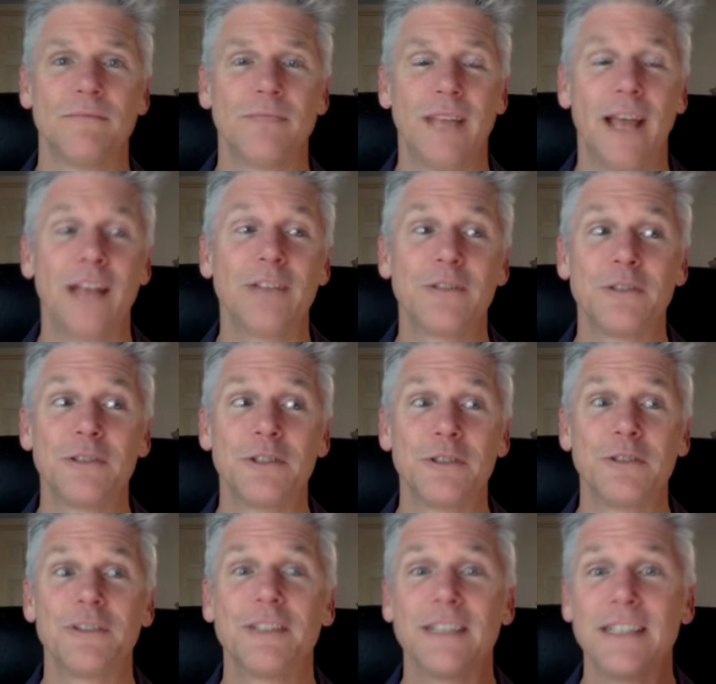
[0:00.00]
The answer is
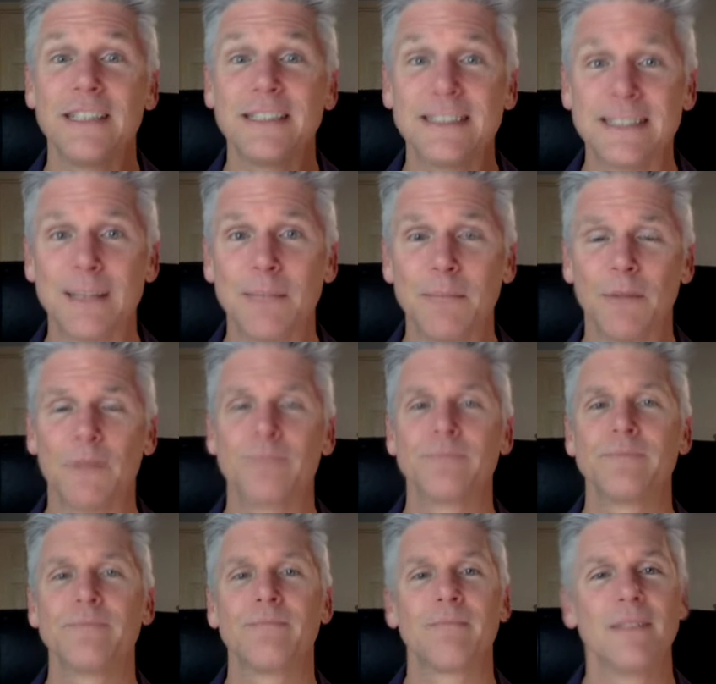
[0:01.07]
usually simple.
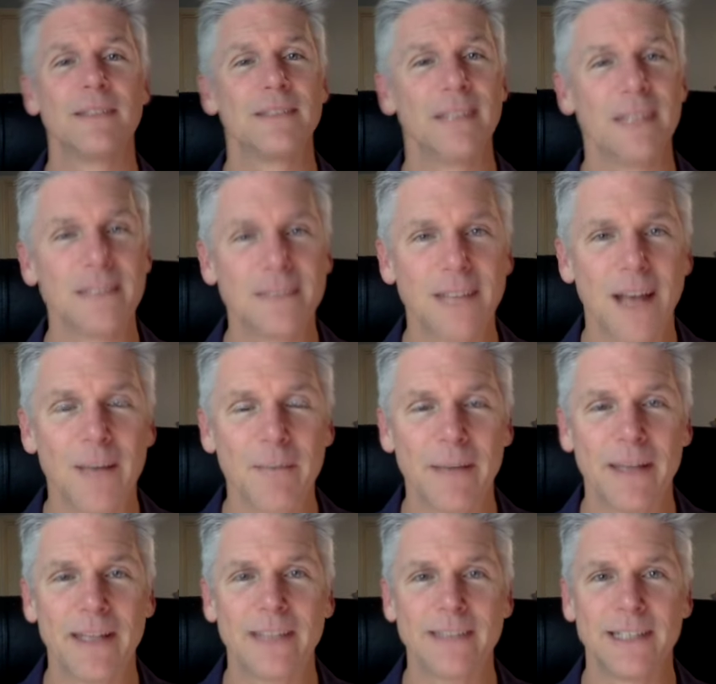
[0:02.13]
Does not
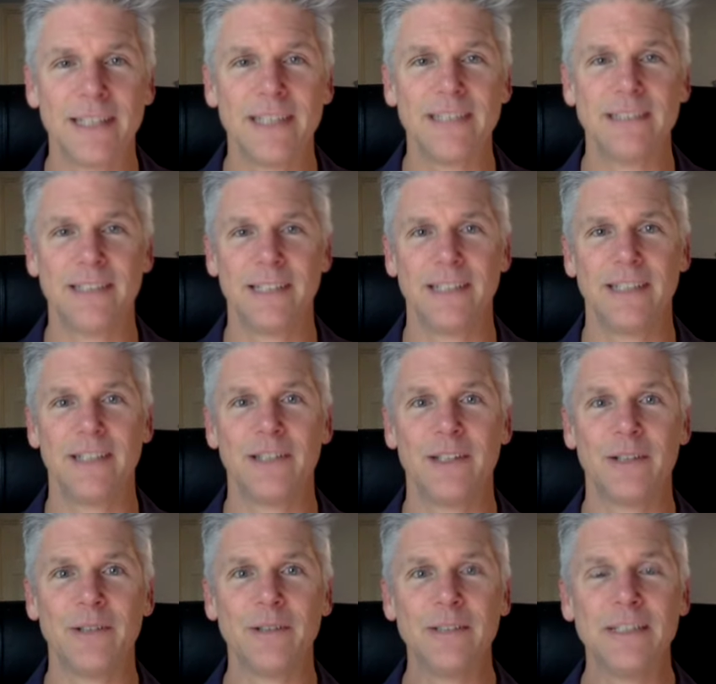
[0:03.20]
mean it's easy, you
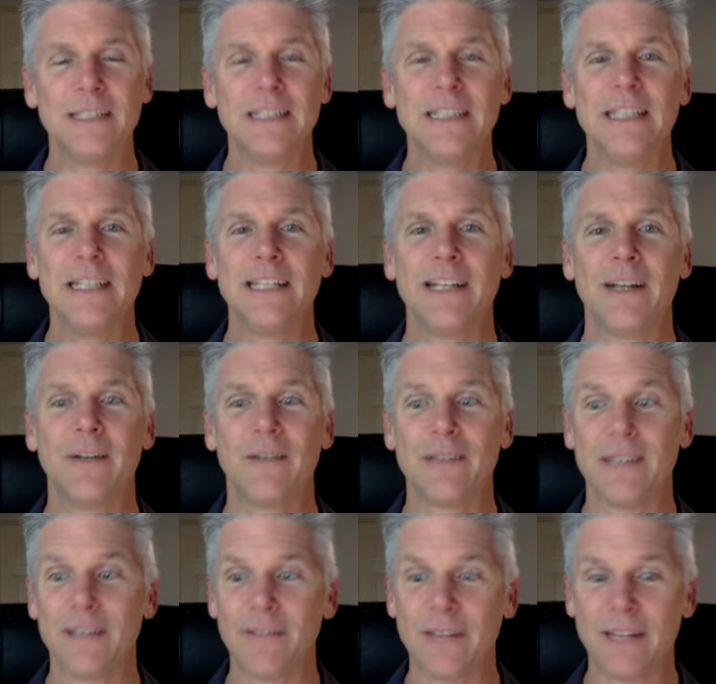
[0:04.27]
know,
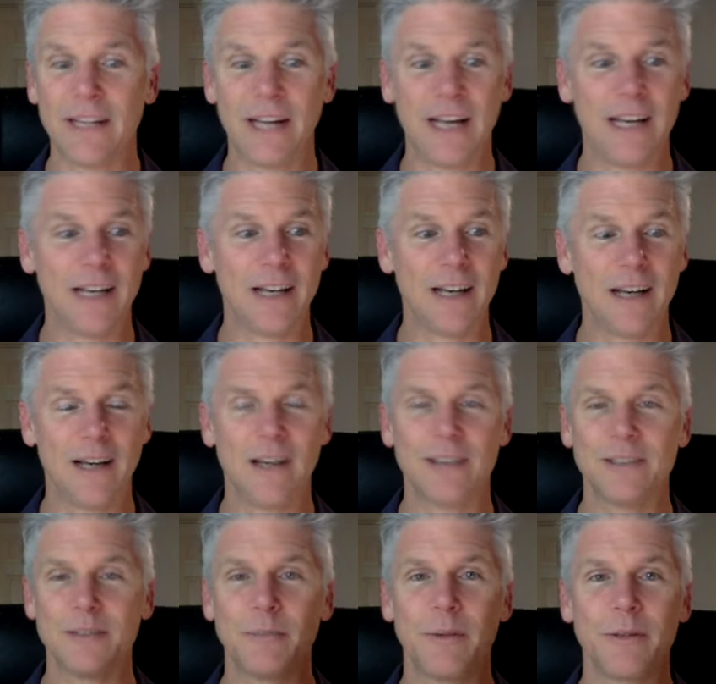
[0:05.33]
living a
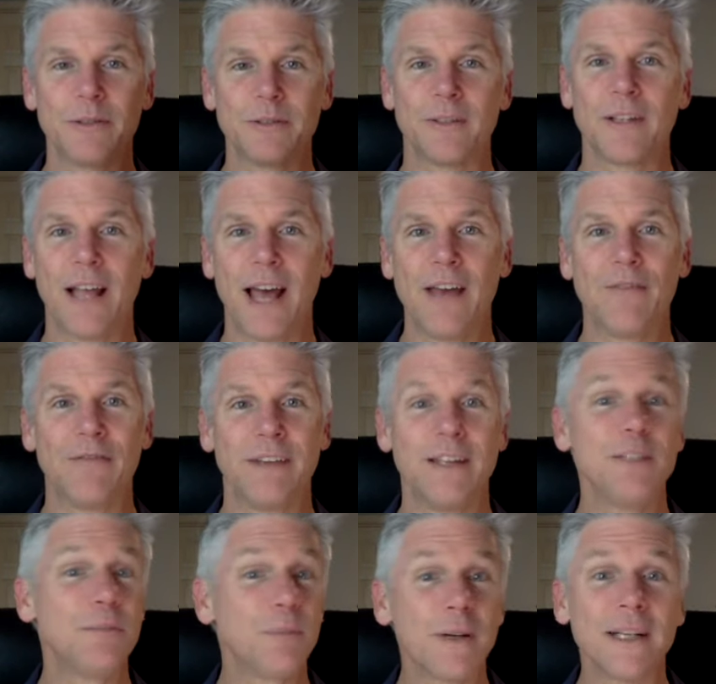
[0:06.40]
spiritual life
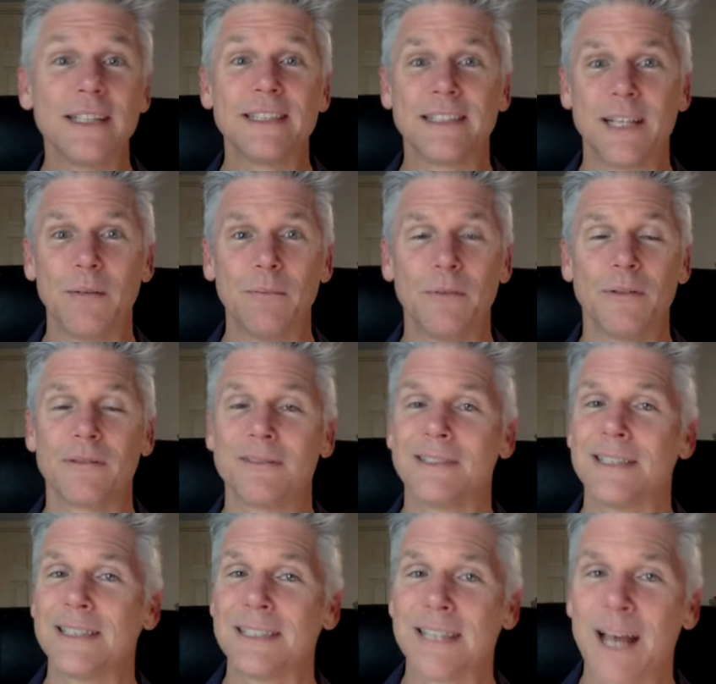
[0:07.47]
is pretty simple.
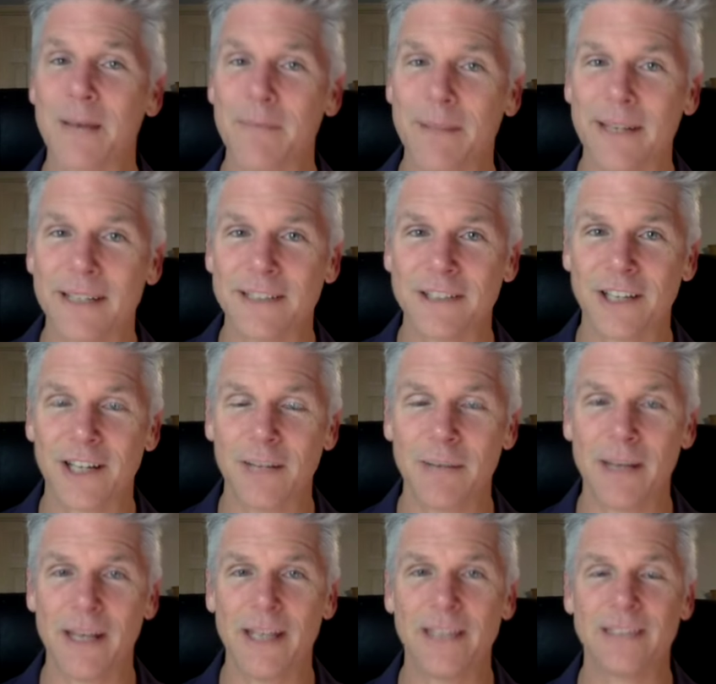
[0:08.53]
Does not mean it's going to
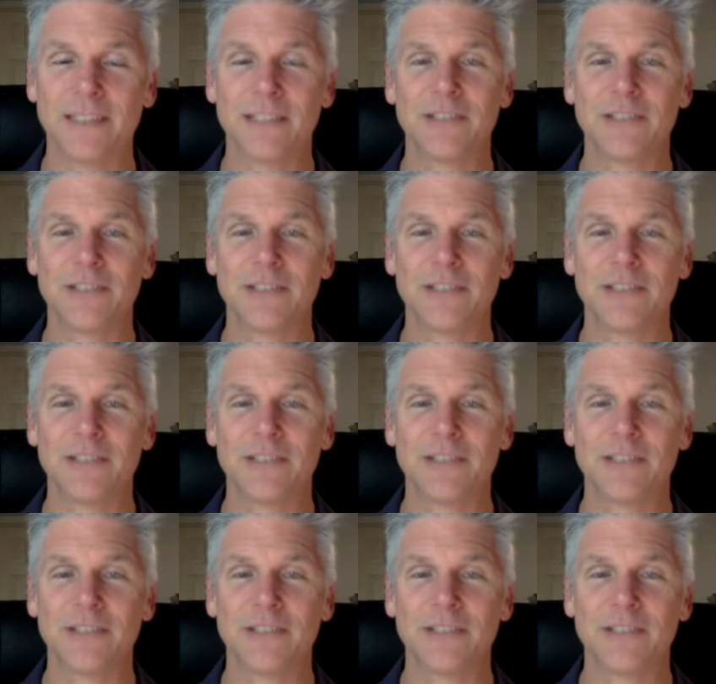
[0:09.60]
be easy.